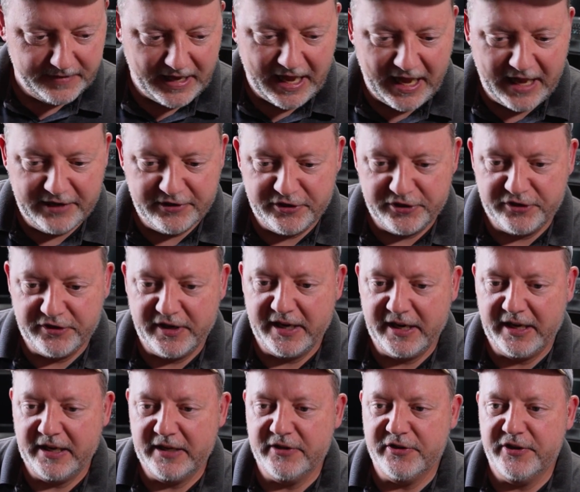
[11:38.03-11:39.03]
I just
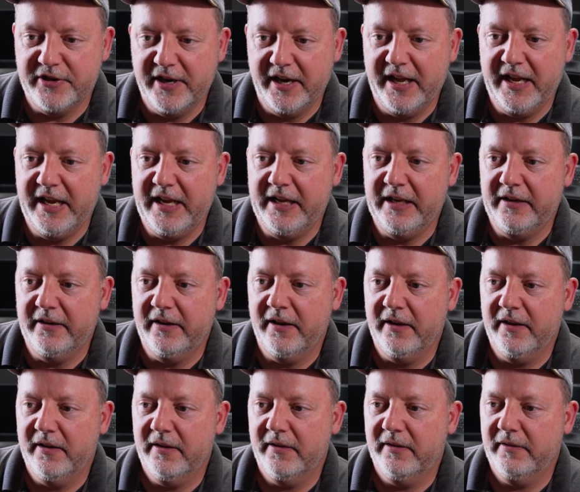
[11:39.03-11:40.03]
think it's neat
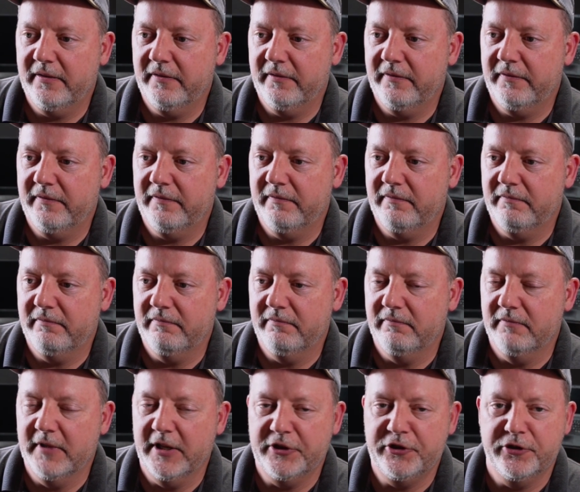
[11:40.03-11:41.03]

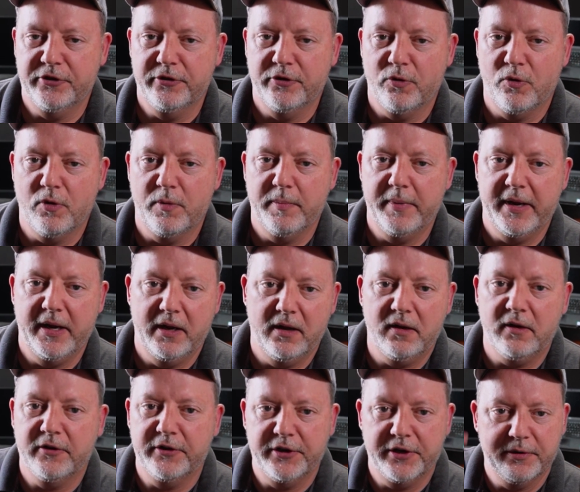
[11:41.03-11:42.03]
that your
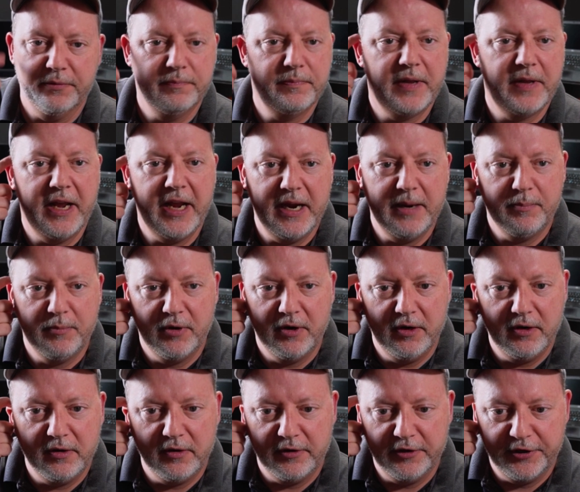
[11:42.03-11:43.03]
doorbell or your
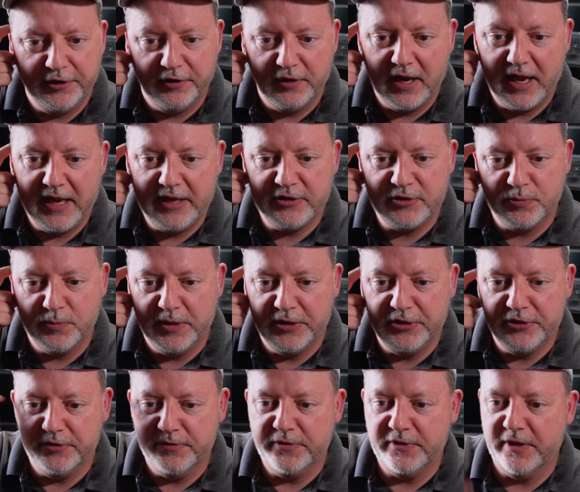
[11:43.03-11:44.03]
camera or your light
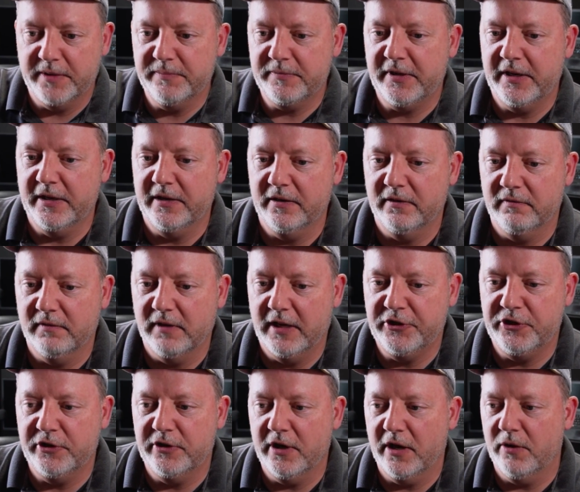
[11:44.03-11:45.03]
switch and some can
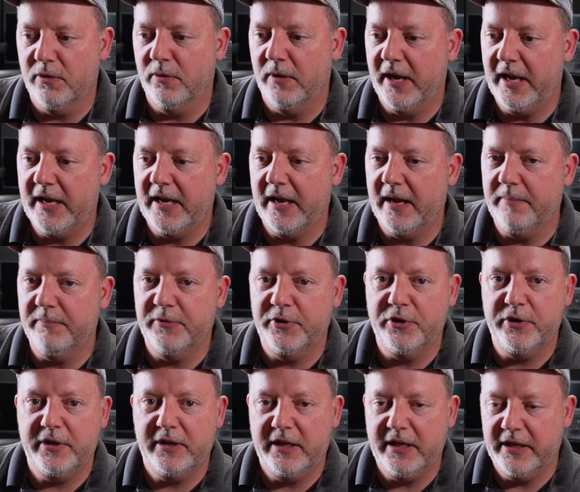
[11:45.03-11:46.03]
let you know, hey, I'm
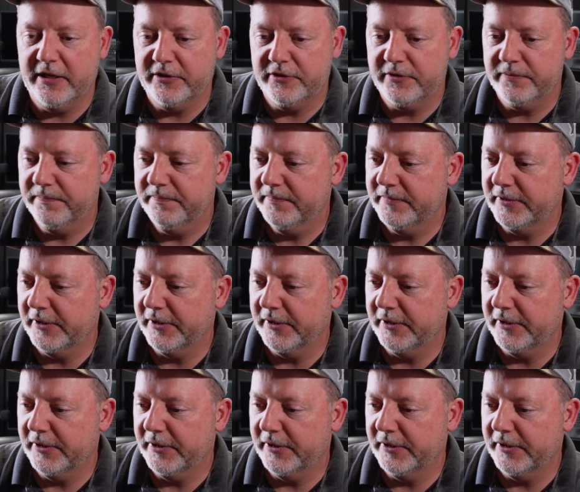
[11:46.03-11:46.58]
doing this.